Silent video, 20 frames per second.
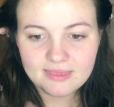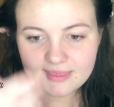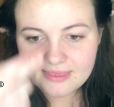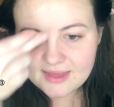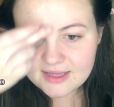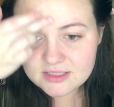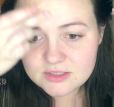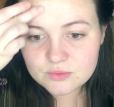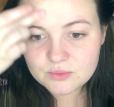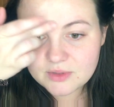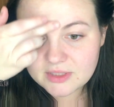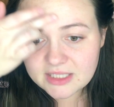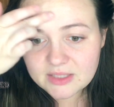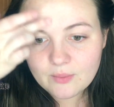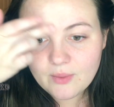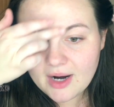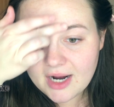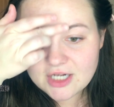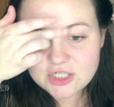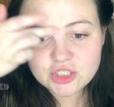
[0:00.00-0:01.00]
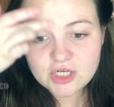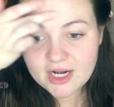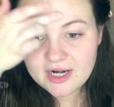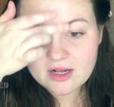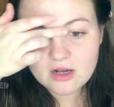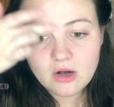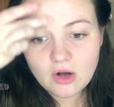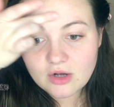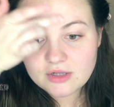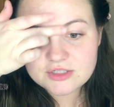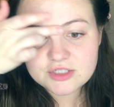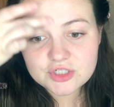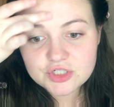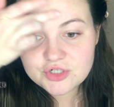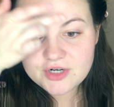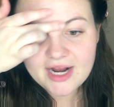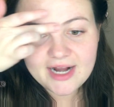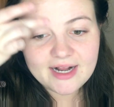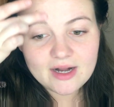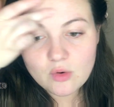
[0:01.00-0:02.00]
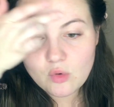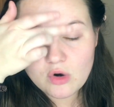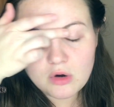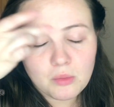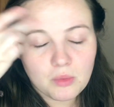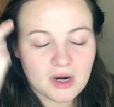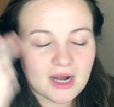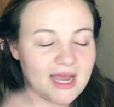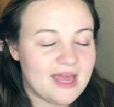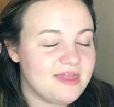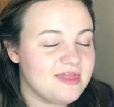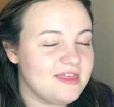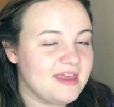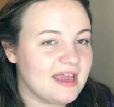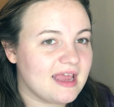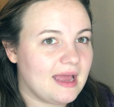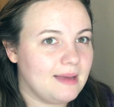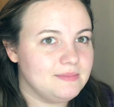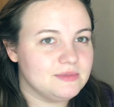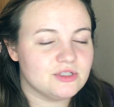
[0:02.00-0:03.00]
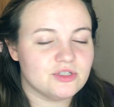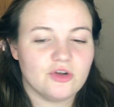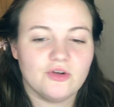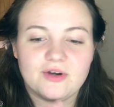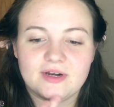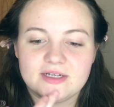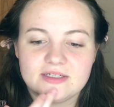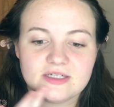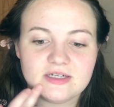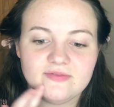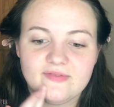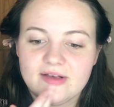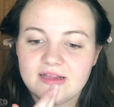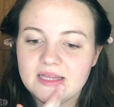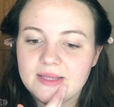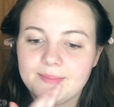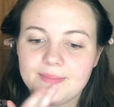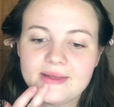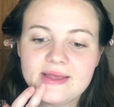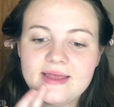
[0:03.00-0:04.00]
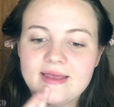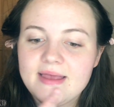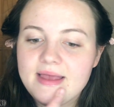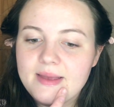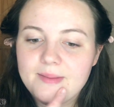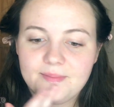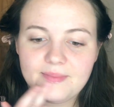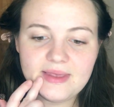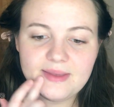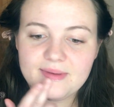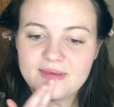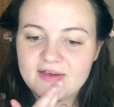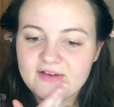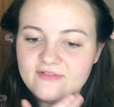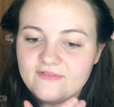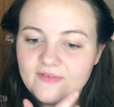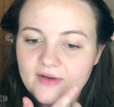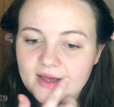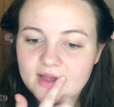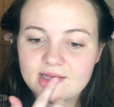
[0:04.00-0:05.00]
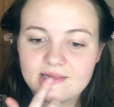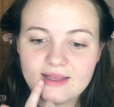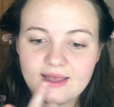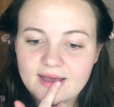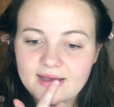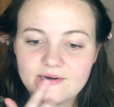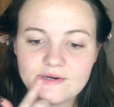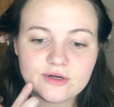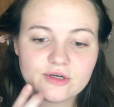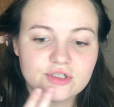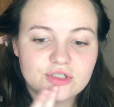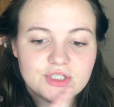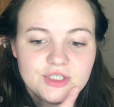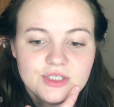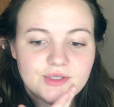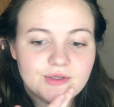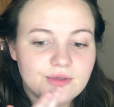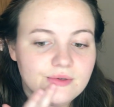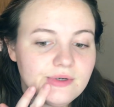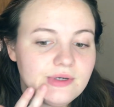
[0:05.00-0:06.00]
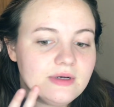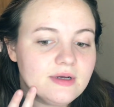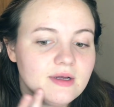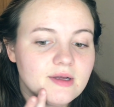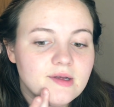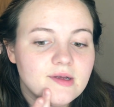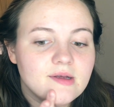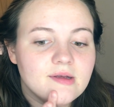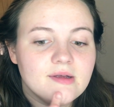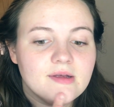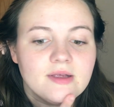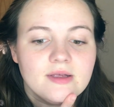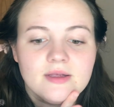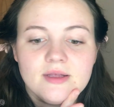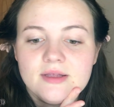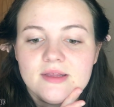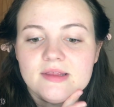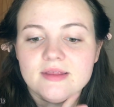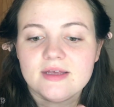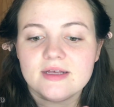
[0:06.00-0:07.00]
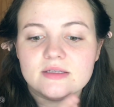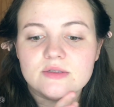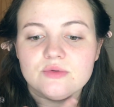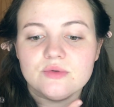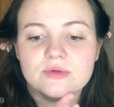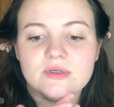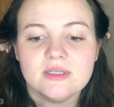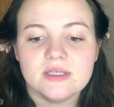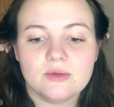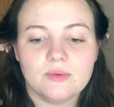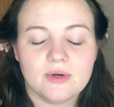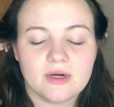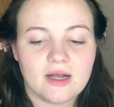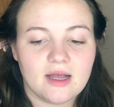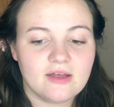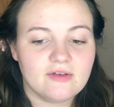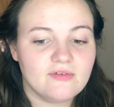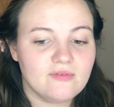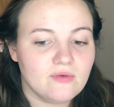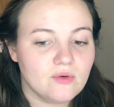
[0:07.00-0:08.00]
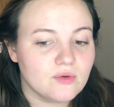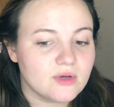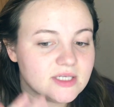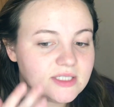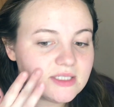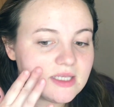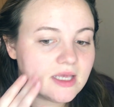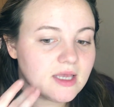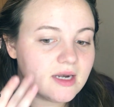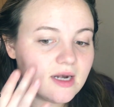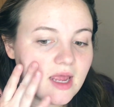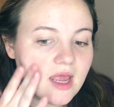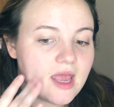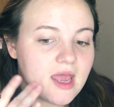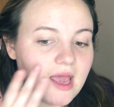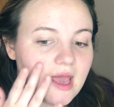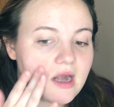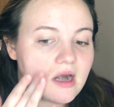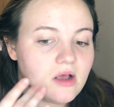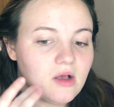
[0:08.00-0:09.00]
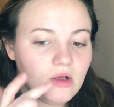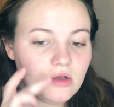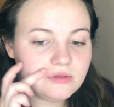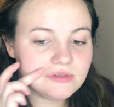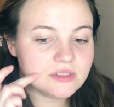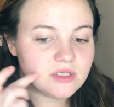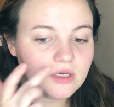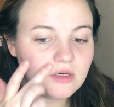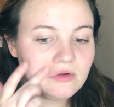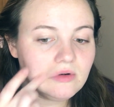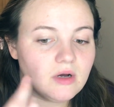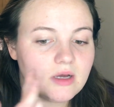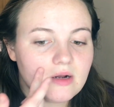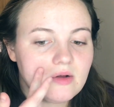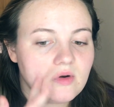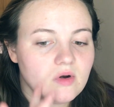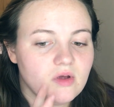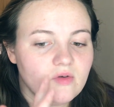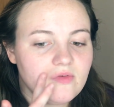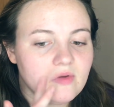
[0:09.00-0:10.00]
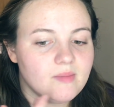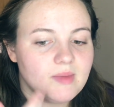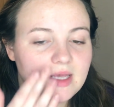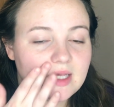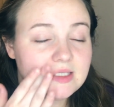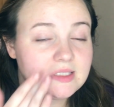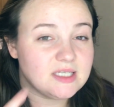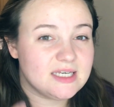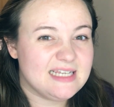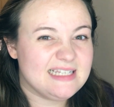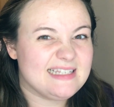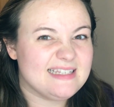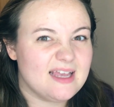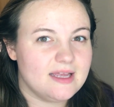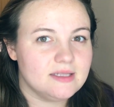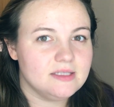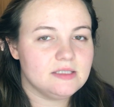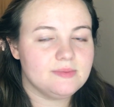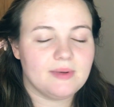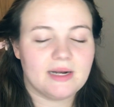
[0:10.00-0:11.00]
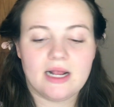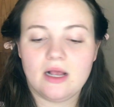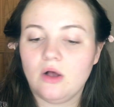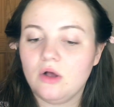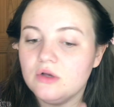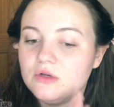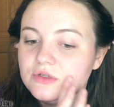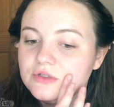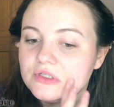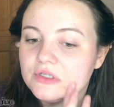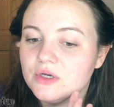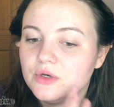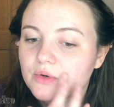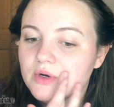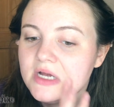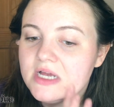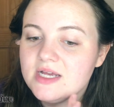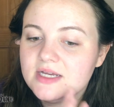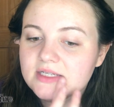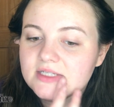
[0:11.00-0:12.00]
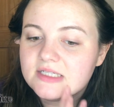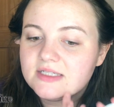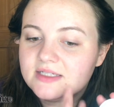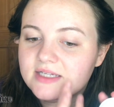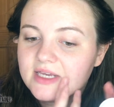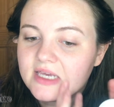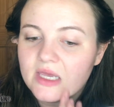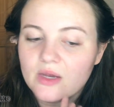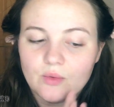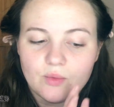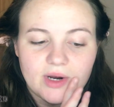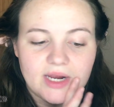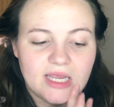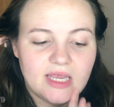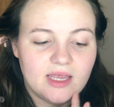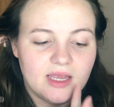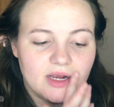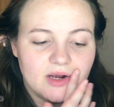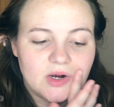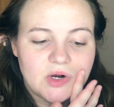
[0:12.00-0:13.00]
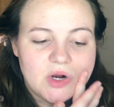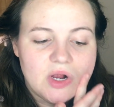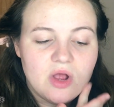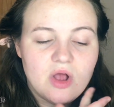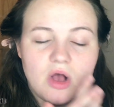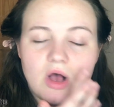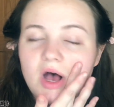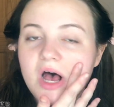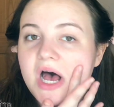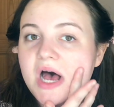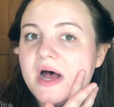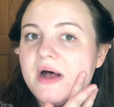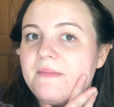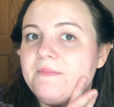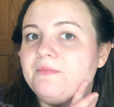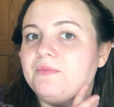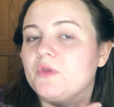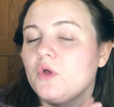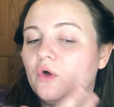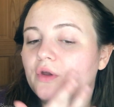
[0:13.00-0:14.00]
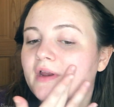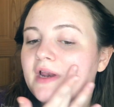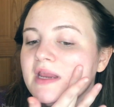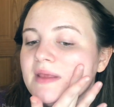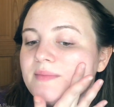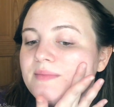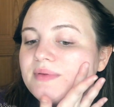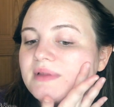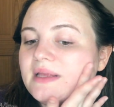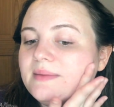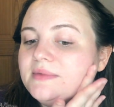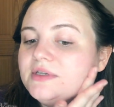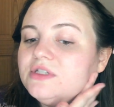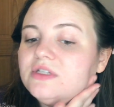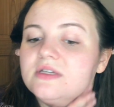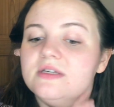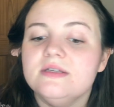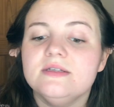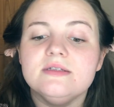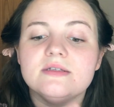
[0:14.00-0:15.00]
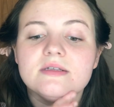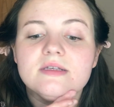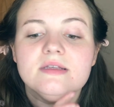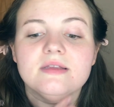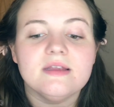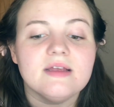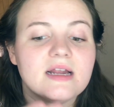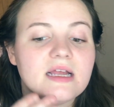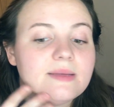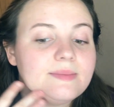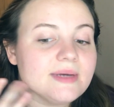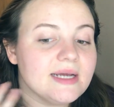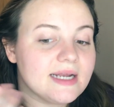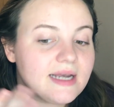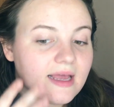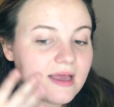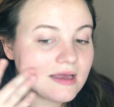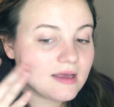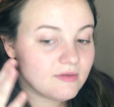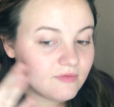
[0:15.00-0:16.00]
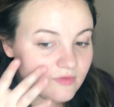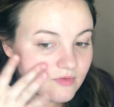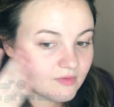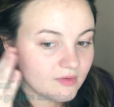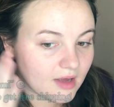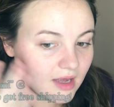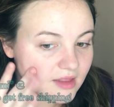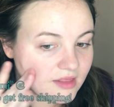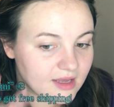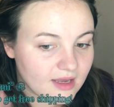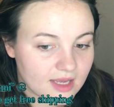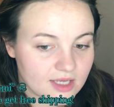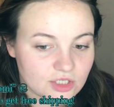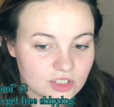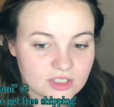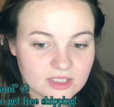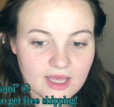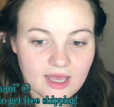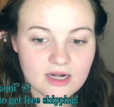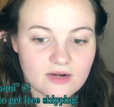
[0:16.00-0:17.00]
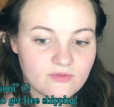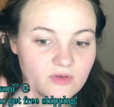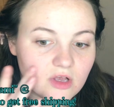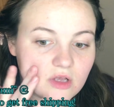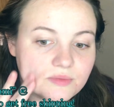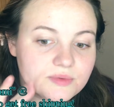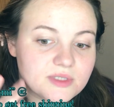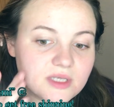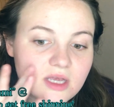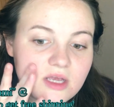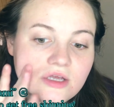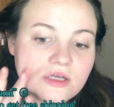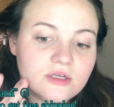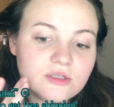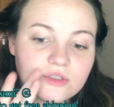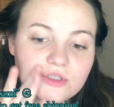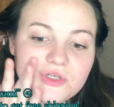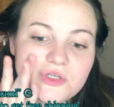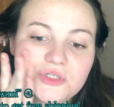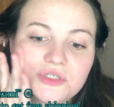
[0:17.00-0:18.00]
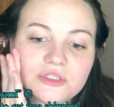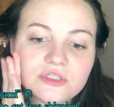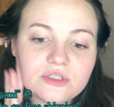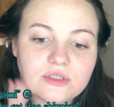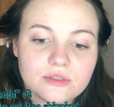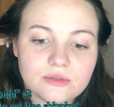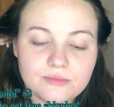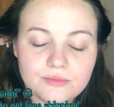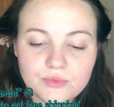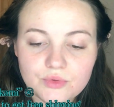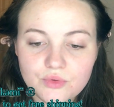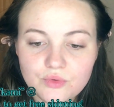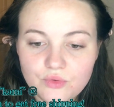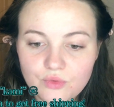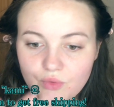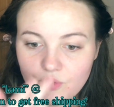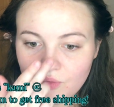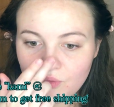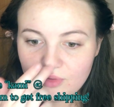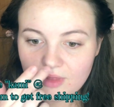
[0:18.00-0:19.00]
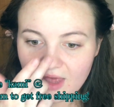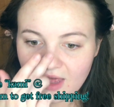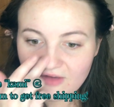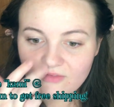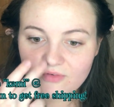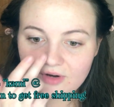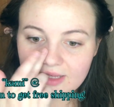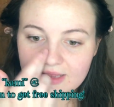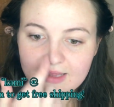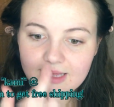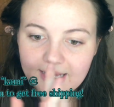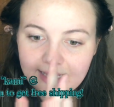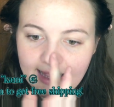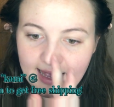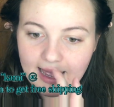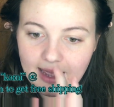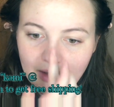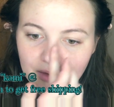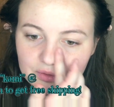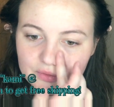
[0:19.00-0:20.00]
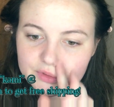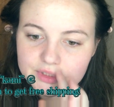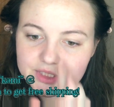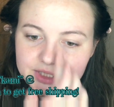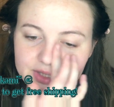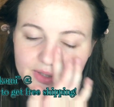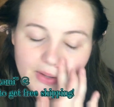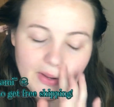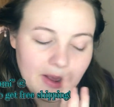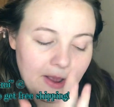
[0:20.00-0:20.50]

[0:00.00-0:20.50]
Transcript: That's really where I try to concentrate it, or where I think I'm starting to develop maybe a fine line or two. That's really where I focus it. And I don't know if it makes any sense, but I also stick it right here on any blemishes that I might have. I think it just kind of helps to smooth everything out.